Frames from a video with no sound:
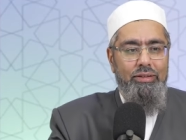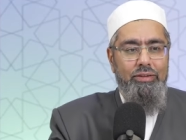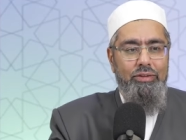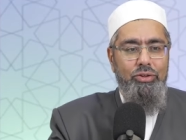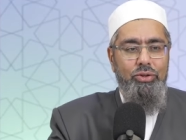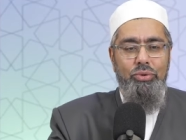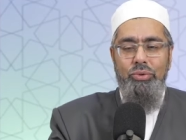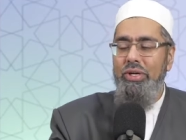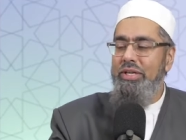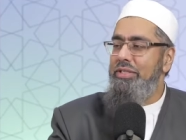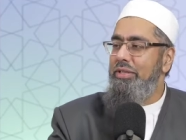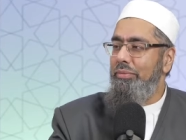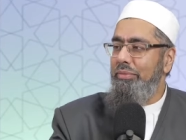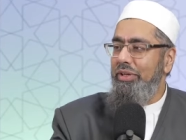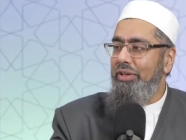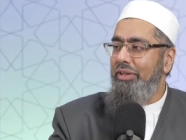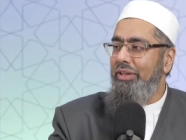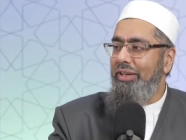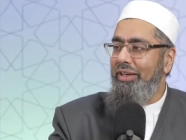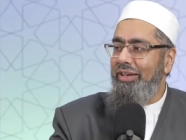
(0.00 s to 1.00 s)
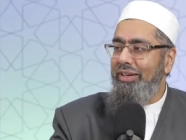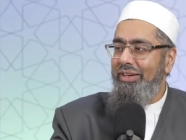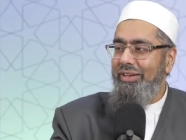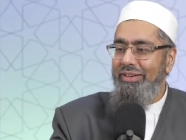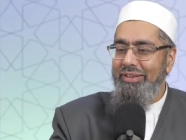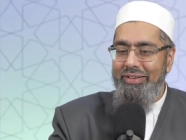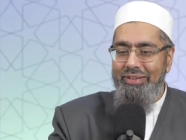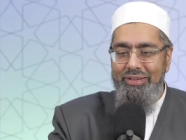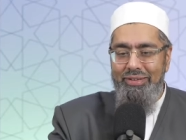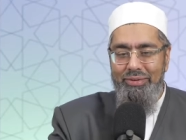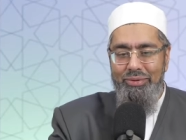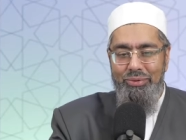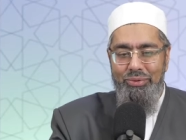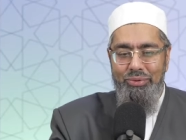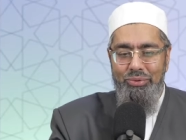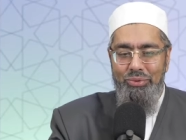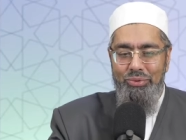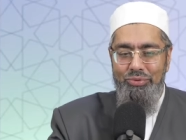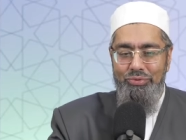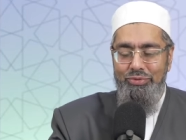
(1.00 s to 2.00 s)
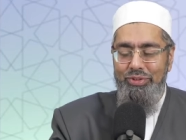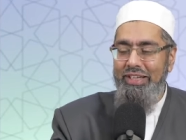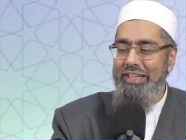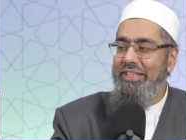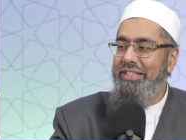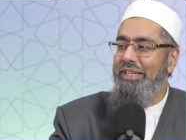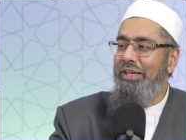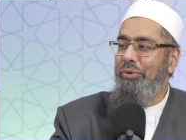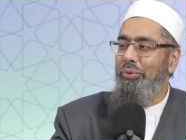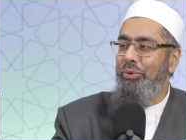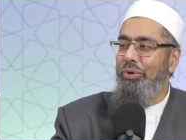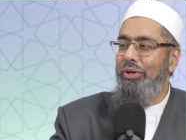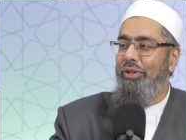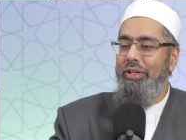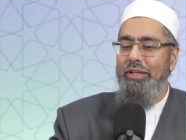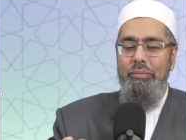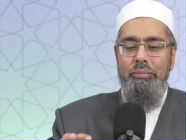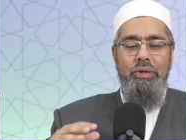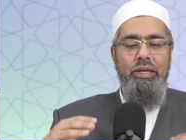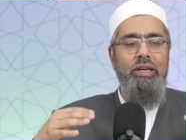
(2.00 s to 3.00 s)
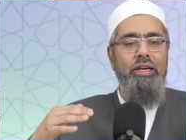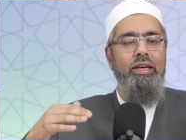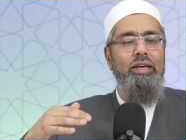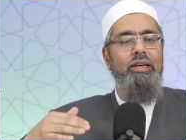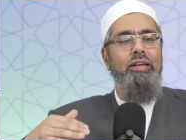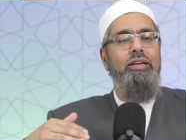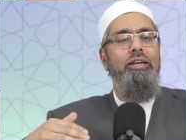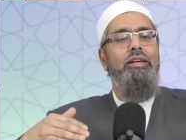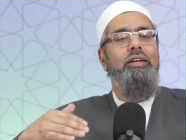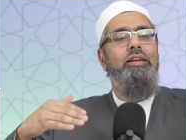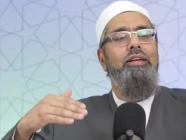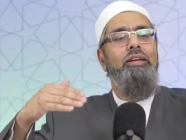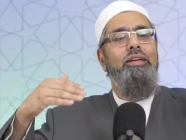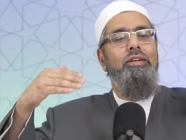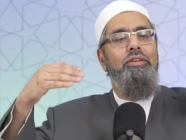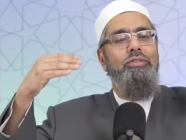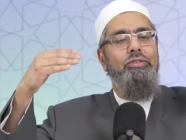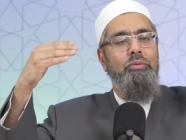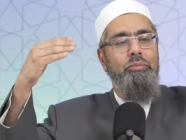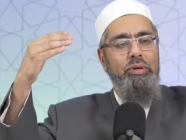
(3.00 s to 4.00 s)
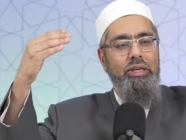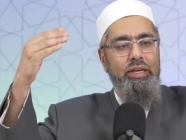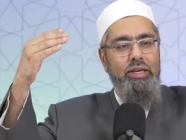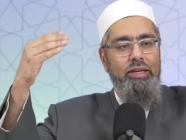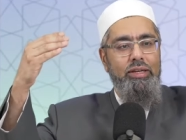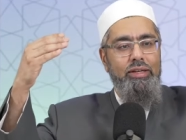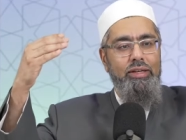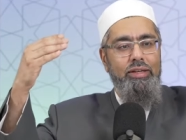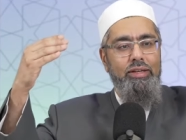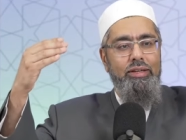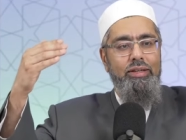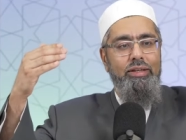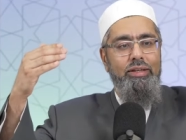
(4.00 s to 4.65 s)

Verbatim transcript: you as a merely fleeting worldly being to being